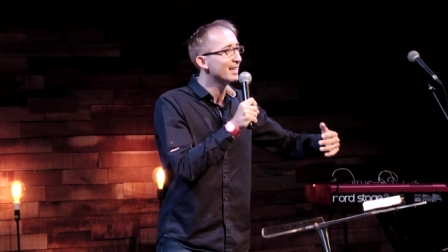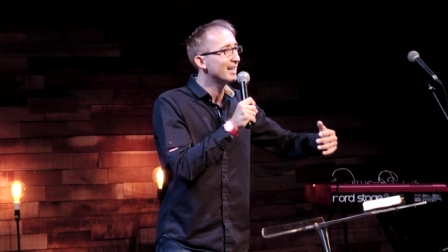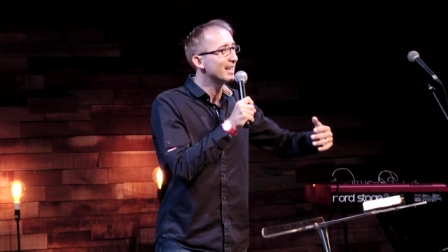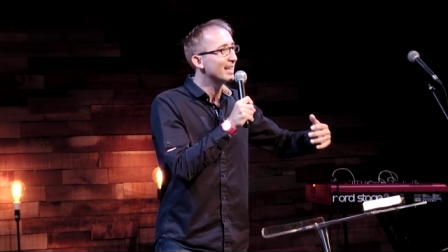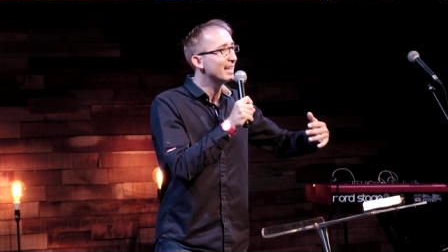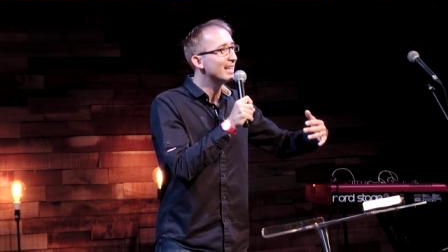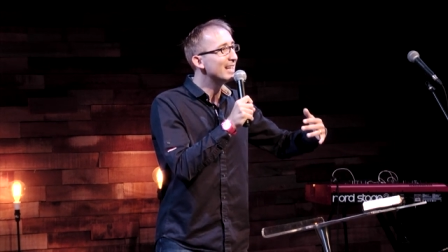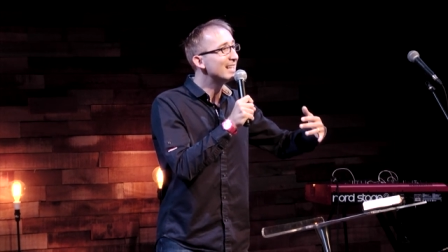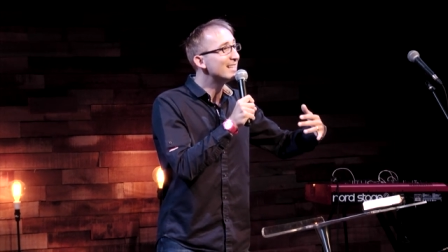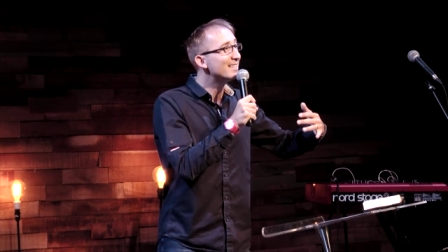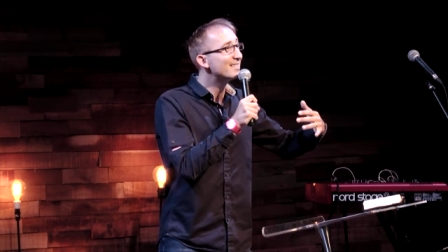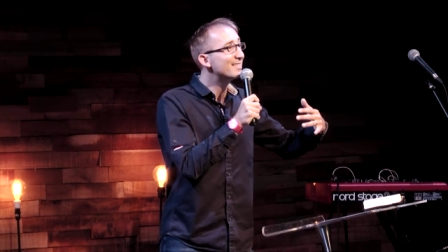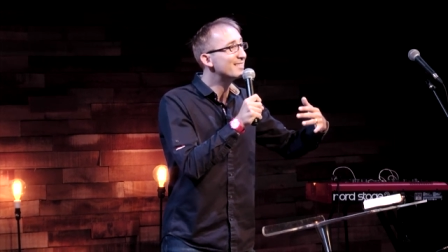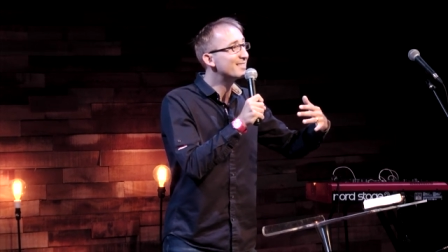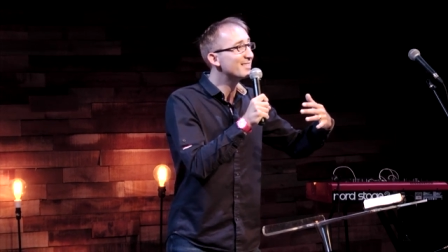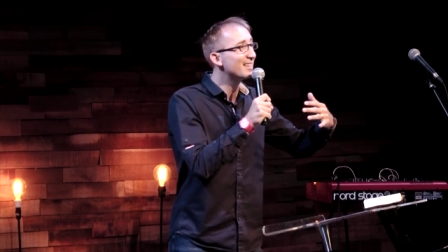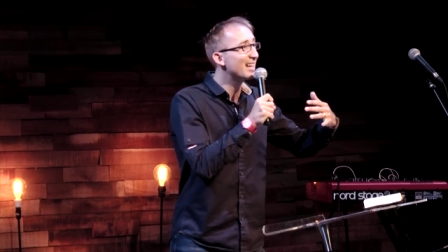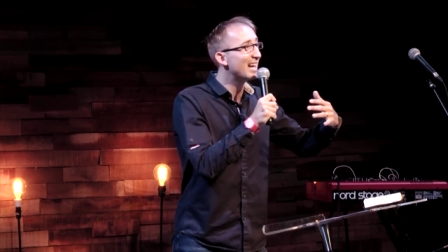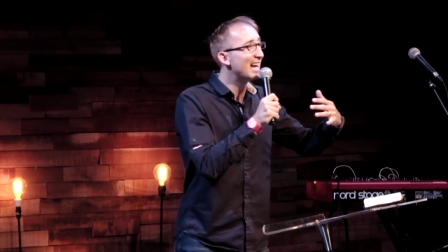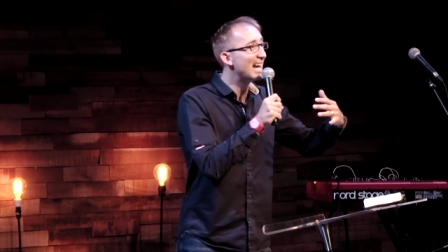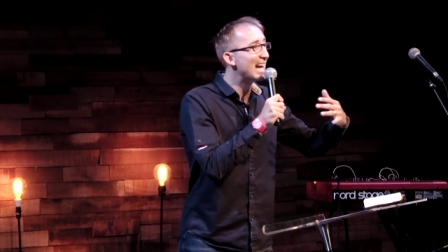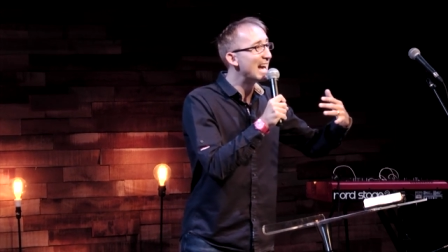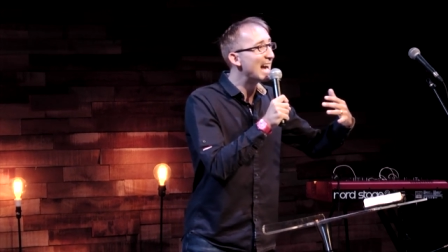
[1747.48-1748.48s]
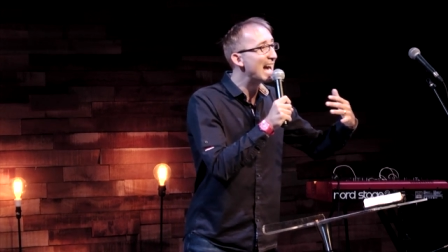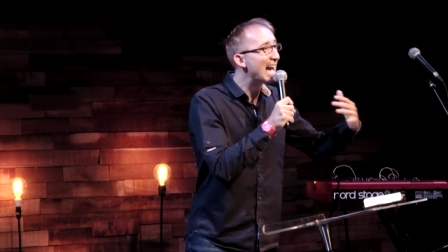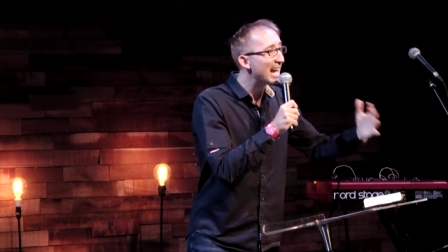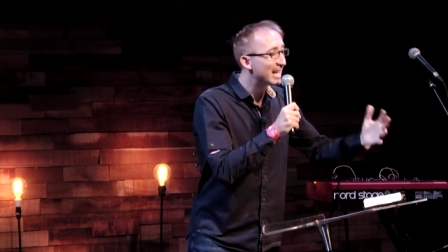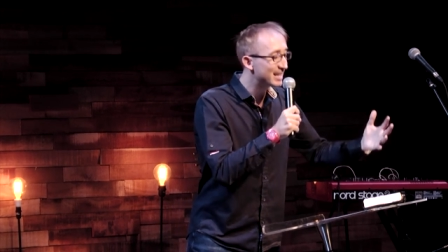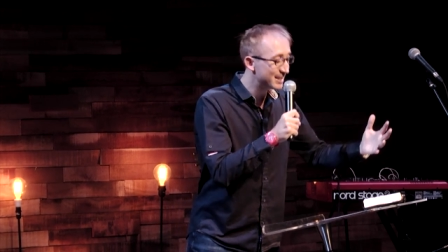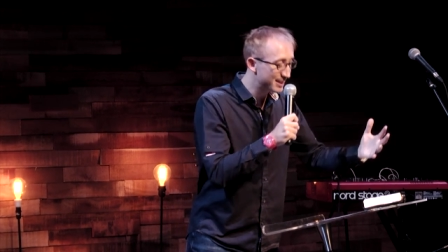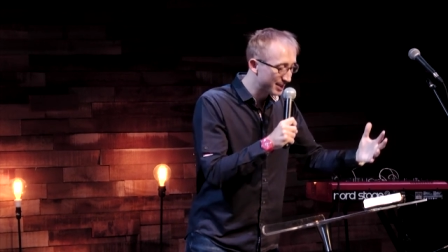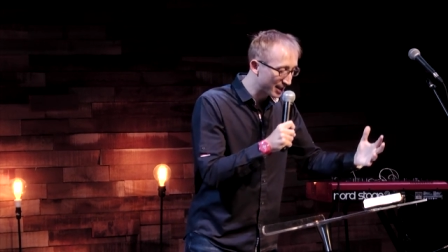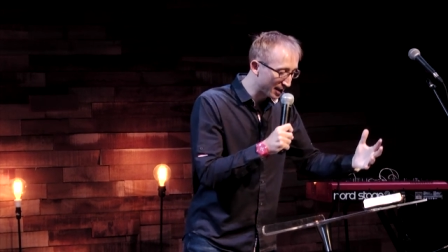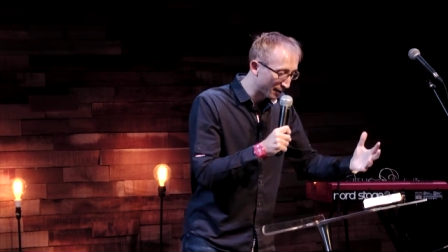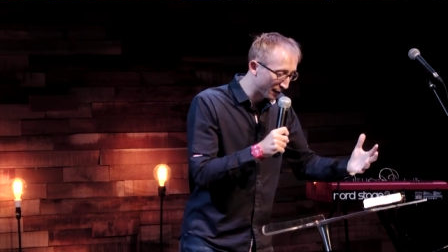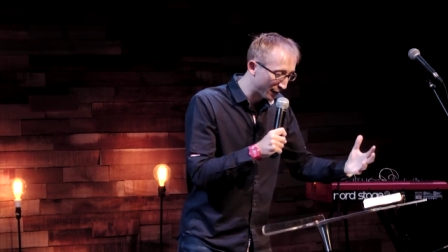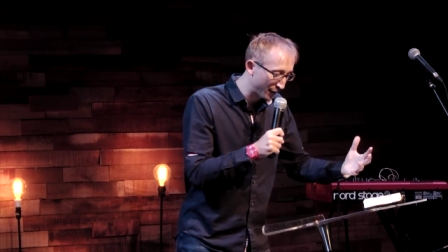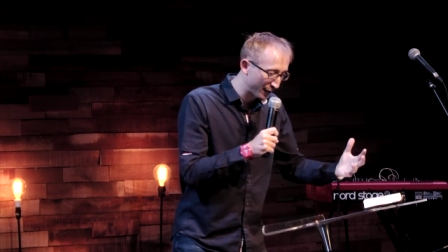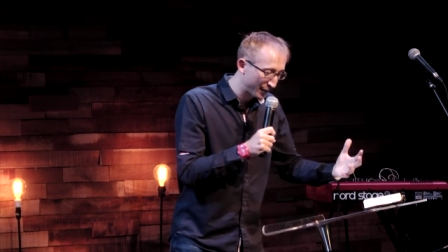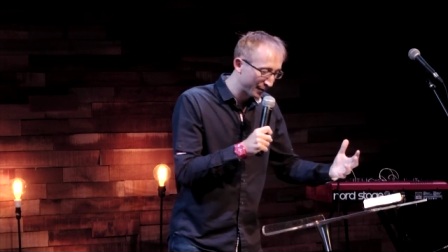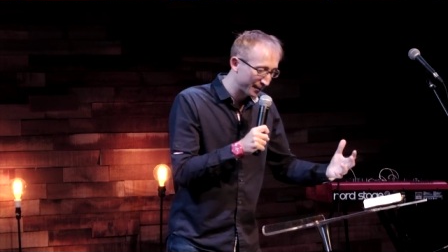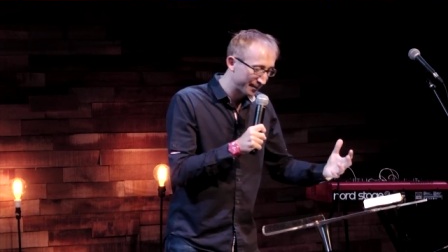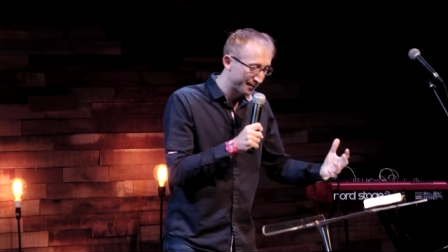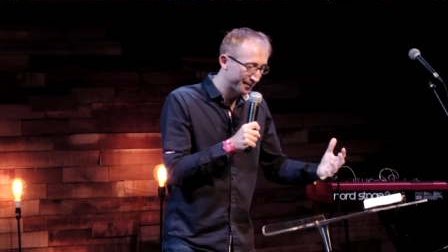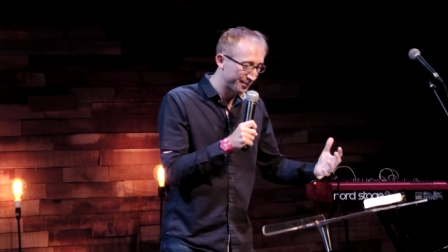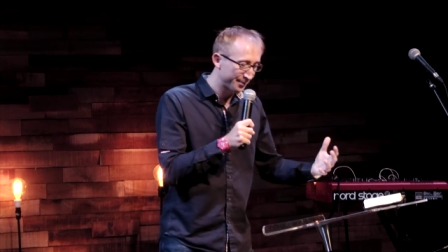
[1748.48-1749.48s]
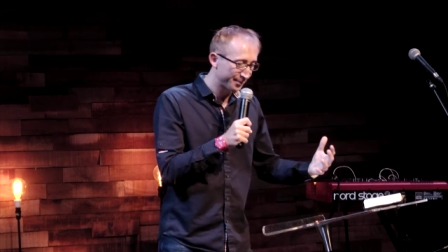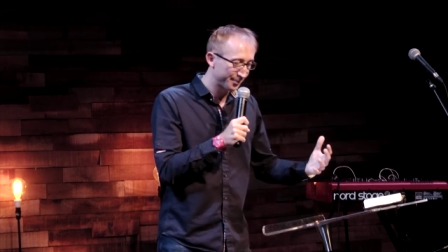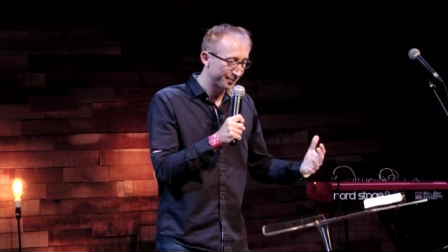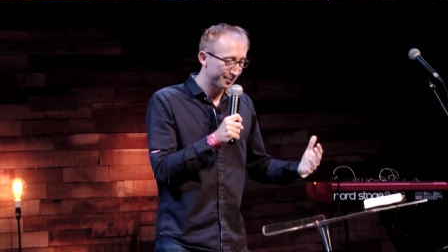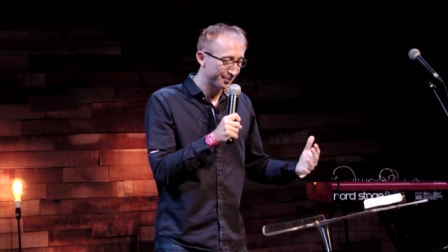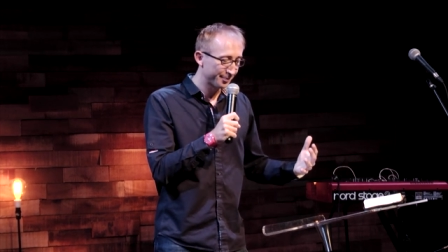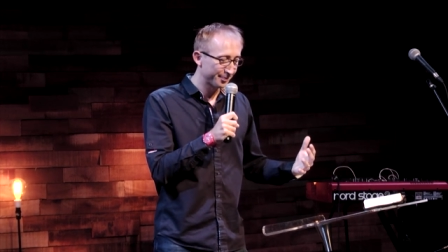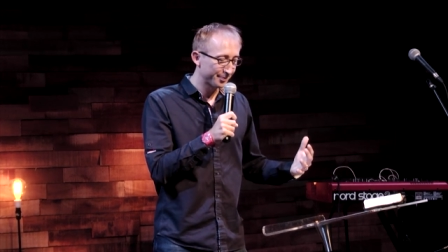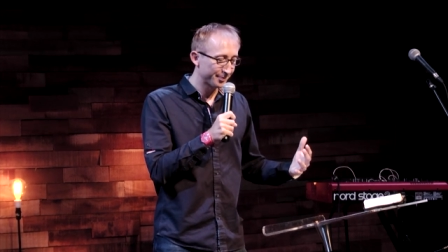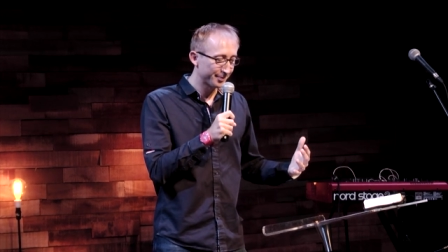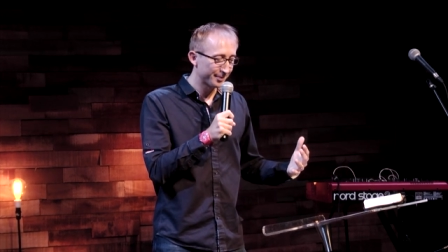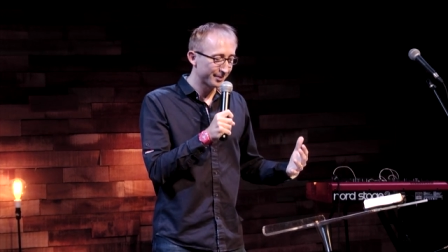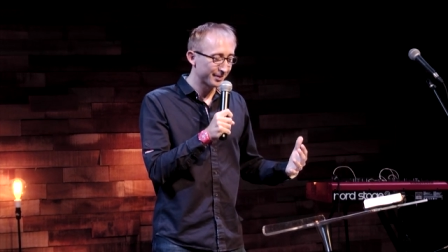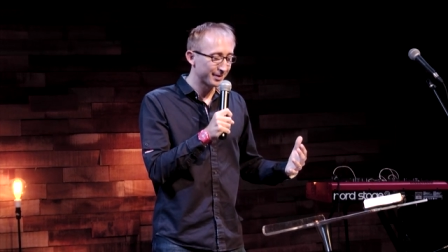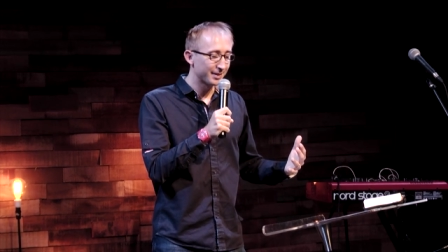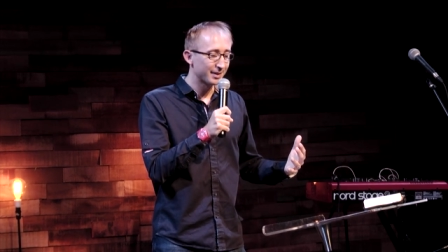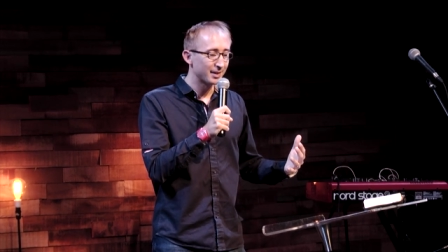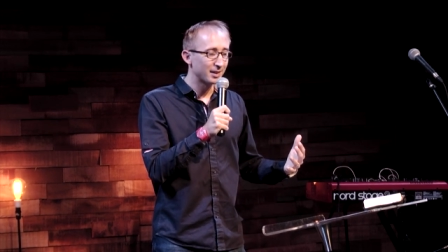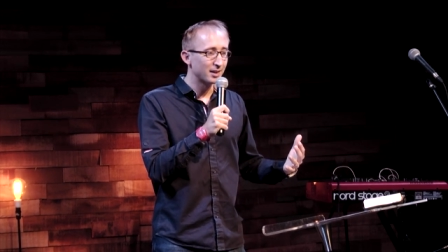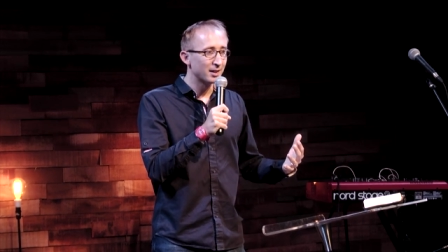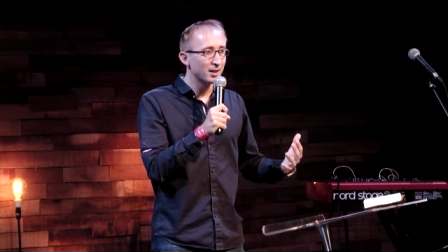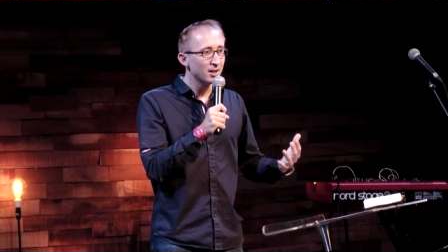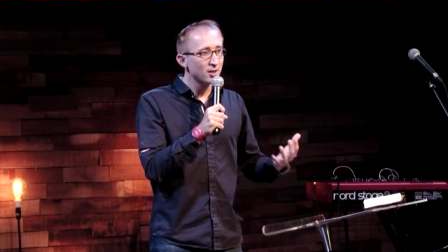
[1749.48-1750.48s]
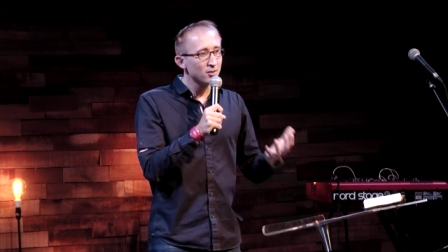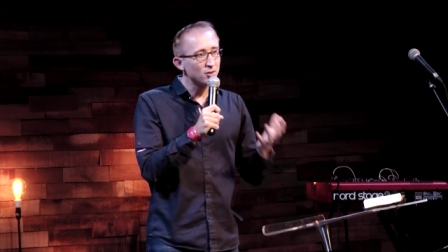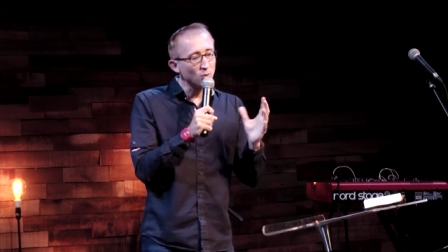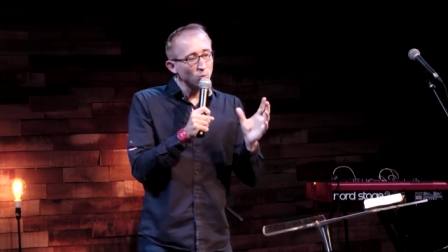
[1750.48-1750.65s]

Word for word: It's active. The